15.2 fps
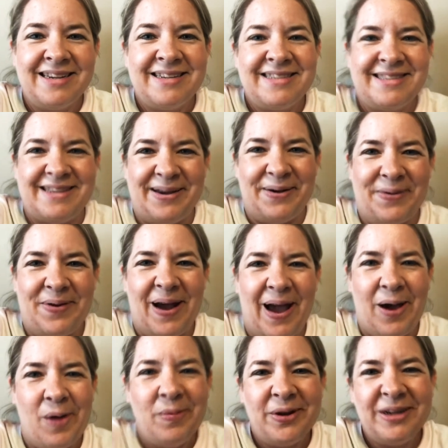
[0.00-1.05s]
So I
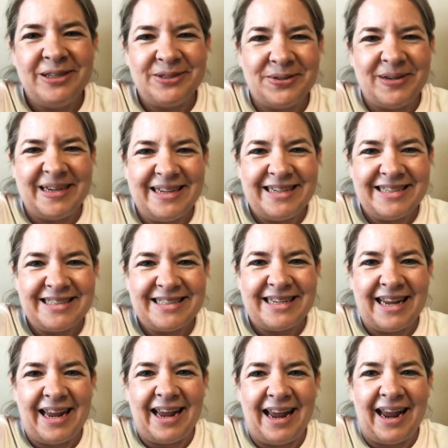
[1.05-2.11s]
hope you enjoyed it,
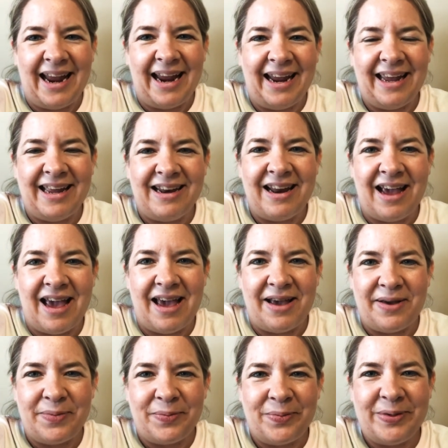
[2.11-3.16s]
and
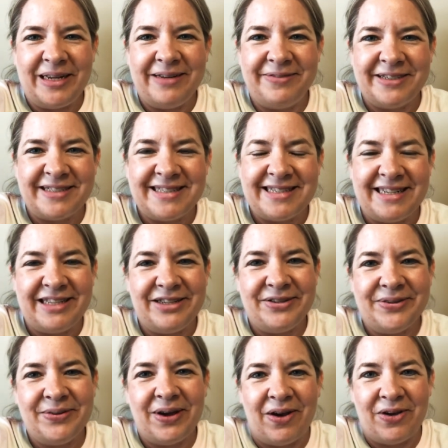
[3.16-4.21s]
we will see
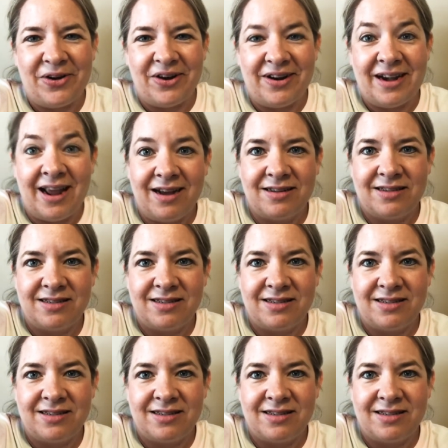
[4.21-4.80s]
you on our next